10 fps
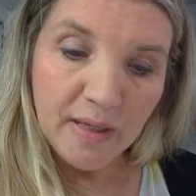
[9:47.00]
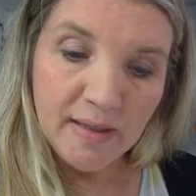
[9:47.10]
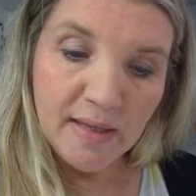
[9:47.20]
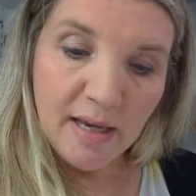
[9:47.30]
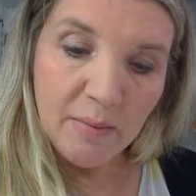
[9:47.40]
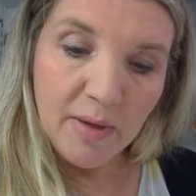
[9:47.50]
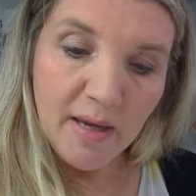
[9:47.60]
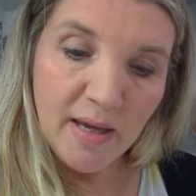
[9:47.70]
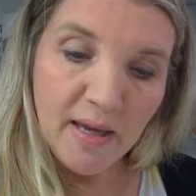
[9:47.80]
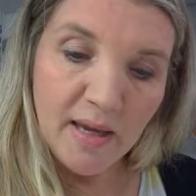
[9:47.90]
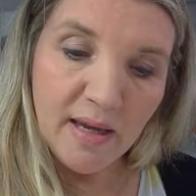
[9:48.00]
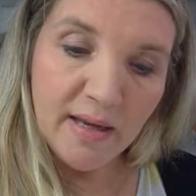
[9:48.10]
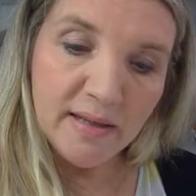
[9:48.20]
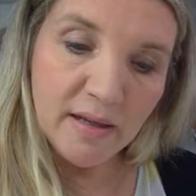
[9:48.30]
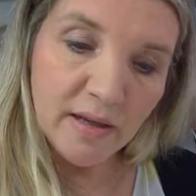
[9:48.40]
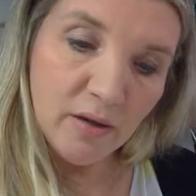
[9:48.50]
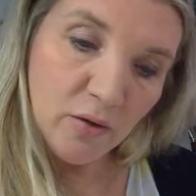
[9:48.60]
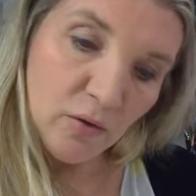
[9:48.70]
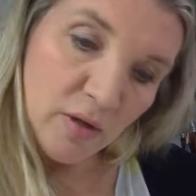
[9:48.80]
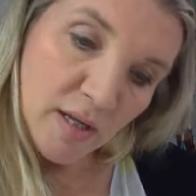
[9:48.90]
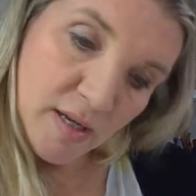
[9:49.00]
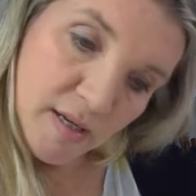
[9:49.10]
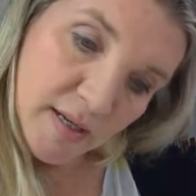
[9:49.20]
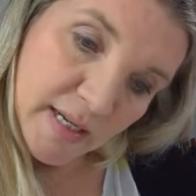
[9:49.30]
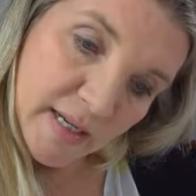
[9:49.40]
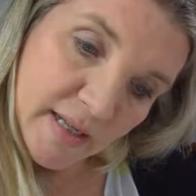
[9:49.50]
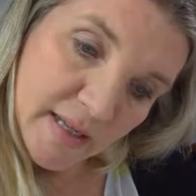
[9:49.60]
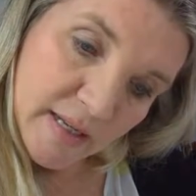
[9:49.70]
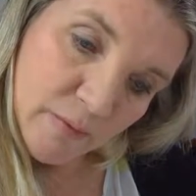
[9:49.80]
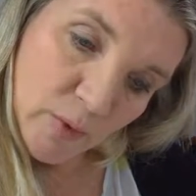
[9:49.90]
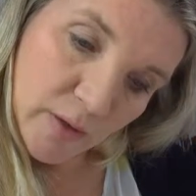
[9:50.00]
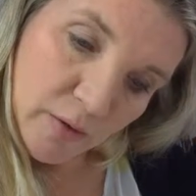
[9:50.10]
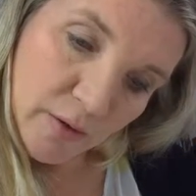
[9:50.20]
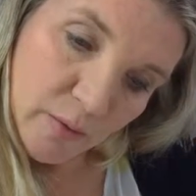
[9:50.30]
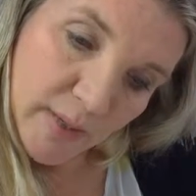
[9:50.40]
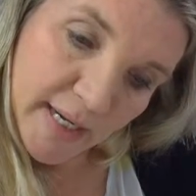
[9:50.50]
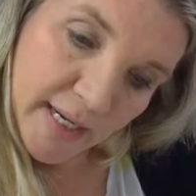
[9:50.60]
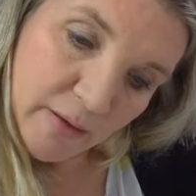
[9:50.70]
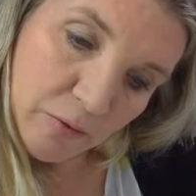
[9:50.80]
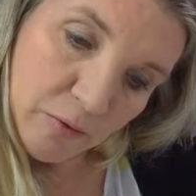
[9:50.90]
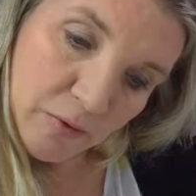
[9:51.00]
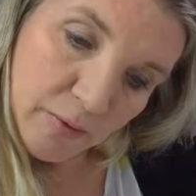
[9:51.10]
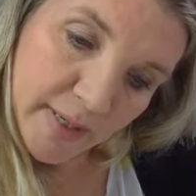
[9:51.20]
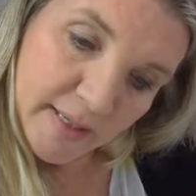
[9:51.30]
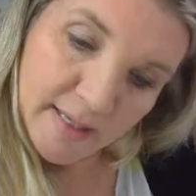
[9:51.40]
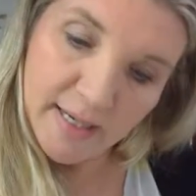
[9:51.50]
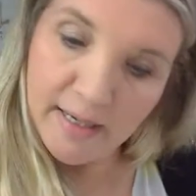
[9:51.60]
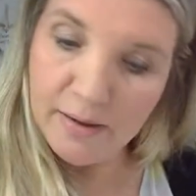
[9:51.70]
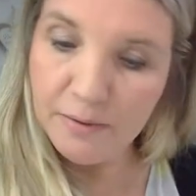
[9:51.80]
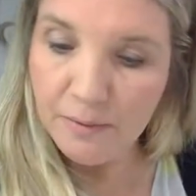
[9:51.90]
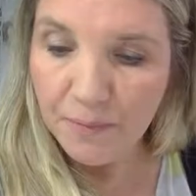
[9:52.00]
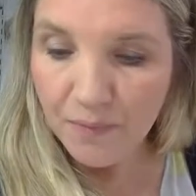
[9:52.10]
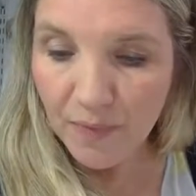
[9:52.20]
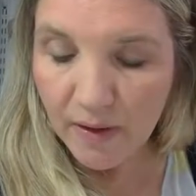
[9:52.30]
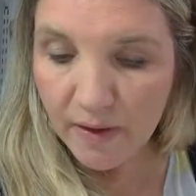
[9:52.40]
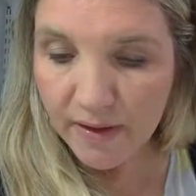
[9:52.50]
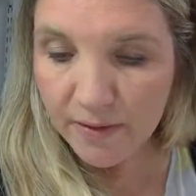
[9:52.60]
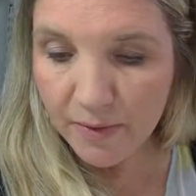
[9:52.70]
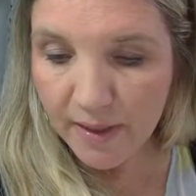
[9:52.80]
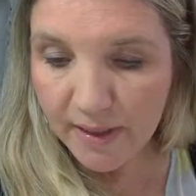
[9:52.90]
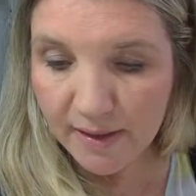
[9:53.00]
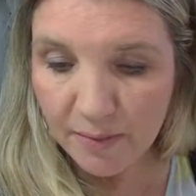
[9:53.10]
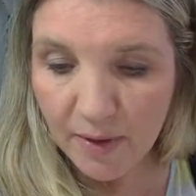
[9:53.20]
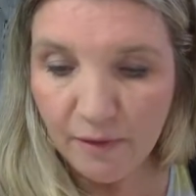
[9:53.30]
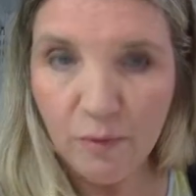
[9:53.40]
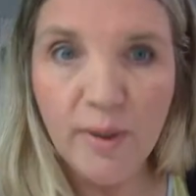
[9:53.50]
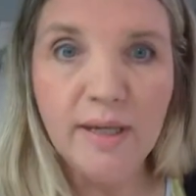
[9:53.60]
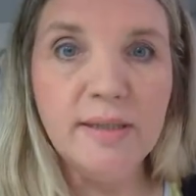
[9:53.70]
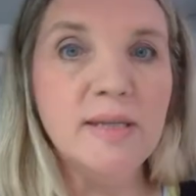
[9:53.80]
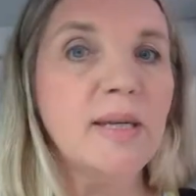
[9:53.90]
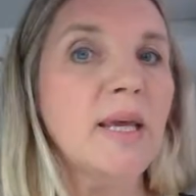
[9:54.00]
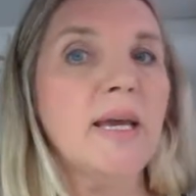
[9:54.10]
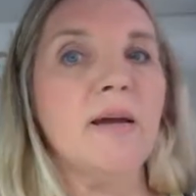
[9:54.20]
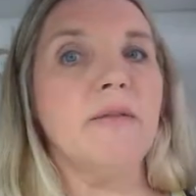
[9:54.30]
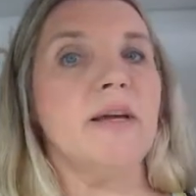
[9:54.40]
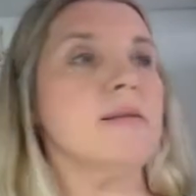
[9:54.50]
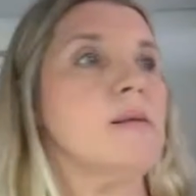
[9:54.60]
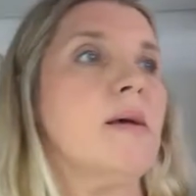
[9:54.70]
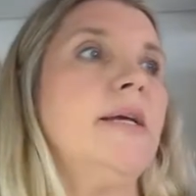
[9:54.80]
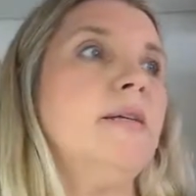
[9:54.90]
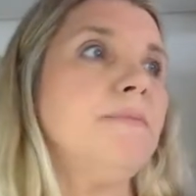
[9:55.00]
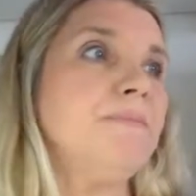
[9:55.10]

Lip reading: Same here, it's like a long line, and then wiggle your way all the way down. This one has a bit of wing sticking out that side.